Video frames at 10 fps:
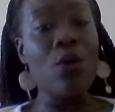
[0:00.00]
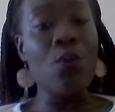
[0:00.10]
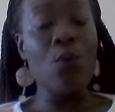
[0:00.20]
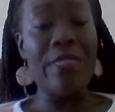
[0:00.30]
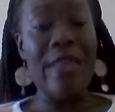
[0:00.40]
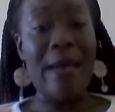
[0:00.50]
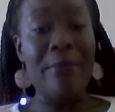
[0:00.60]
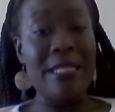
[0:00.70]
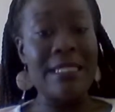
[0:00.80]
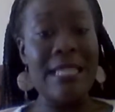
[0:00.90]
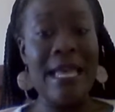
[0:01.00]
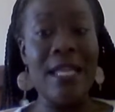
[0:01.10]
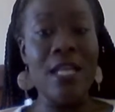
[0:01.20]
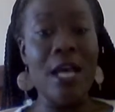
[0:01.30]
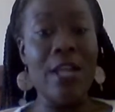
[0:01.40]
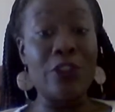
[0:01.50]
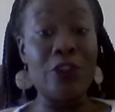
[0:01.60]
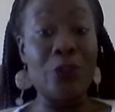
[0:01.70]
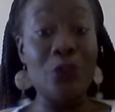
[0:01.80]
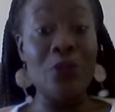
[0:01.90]
with that being said, the
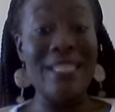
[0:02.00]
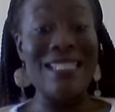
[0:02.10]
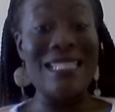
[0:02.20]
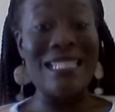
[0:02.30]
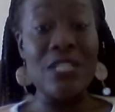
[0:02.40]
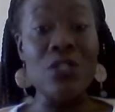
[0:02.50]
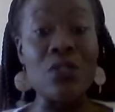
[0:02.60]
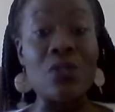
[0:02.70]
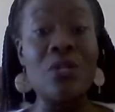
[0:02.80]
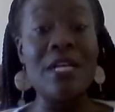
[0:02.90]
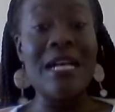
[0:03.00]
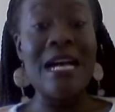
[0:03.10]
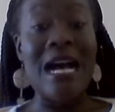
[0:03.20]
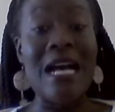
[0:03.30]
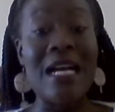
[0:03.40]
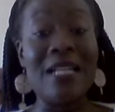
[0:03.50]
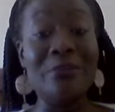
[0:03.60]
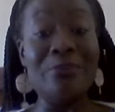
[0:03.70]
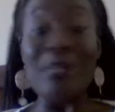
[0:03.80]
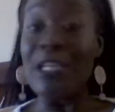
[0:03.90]
truth is still
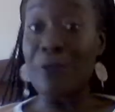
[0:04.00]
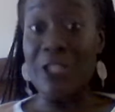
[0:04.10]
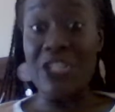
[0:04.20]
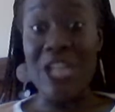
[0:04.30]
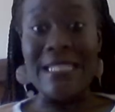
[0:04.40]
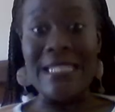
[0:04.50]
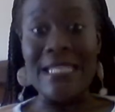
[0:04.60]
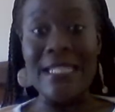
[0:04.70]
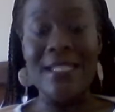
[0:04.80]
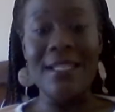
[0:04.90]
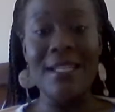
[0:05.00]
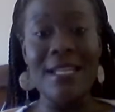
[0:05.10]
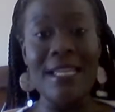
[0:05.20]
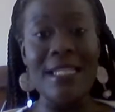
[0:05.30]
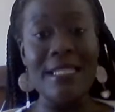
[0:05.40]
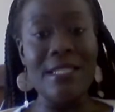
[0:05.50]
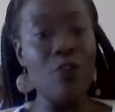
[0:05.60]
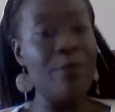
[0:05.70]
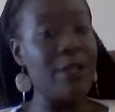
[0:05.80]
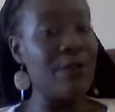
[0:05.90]
being rejected. It is
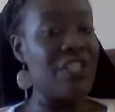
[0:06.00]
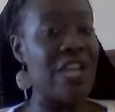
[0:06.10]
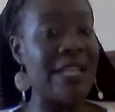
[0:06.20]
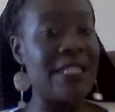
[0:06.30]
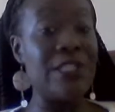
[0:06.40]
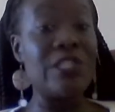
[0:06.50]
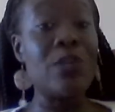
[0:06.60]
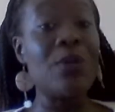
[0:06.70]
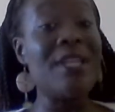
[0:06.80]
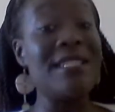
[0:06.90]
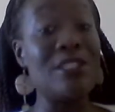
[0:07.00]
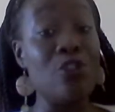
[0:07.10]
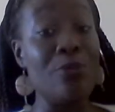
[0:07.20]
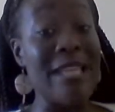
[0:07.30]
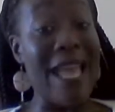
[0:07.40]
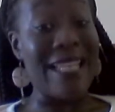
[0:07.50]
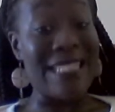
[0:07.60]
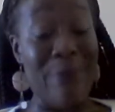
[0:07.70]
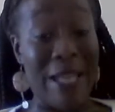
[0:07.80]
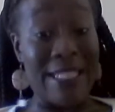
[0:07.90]
still being rejected. And so it is to be
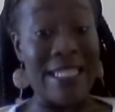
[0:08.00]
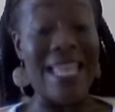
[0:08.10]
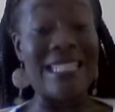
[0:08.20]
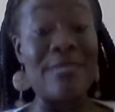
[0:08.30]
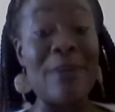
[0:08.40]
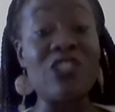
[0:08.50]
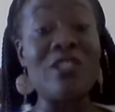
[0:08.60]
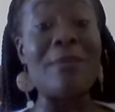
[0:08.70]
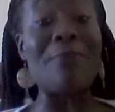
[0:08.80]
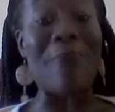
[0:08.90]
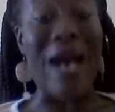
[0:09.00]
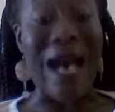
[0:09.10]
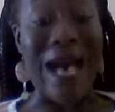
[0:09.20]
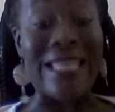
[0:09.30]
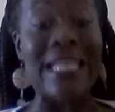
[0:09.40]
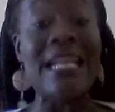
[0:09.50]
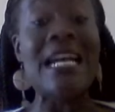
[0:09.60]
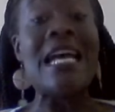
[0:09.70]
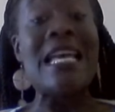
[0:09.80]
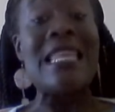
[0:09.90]
expected, especially by
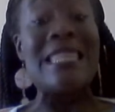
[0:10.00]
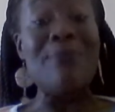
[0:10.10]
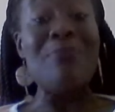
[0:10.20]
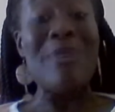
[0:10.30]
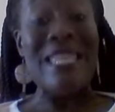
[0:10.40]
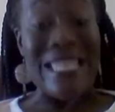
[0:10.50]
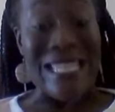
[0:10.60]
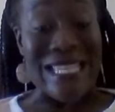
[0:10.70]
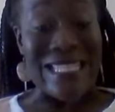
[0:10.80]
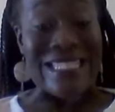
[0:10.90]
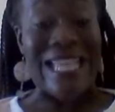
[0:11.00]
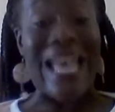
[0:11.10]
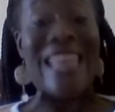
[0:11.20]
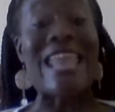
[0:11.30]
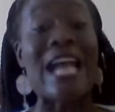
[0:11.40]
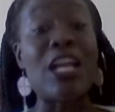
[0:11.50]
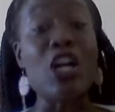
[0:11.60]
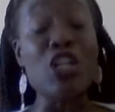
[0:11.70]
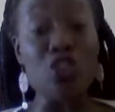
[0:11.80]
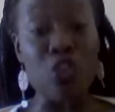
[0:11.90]
the beings that
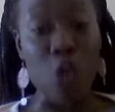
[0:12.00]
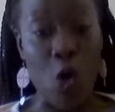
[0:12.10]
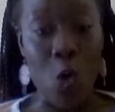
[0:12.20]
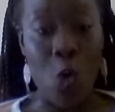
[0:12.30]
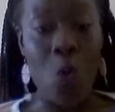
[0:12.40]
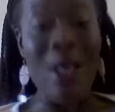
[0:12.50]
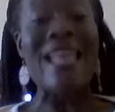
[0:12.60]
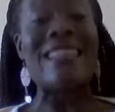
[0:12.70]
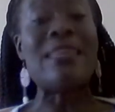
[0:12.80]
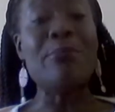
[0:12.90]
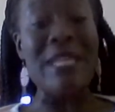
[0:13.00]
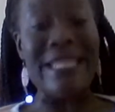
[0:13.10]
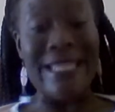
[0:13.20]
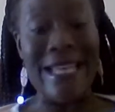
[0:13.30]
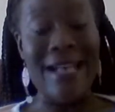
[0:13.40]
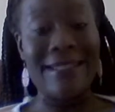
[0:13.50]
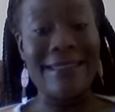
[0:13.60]
control the media.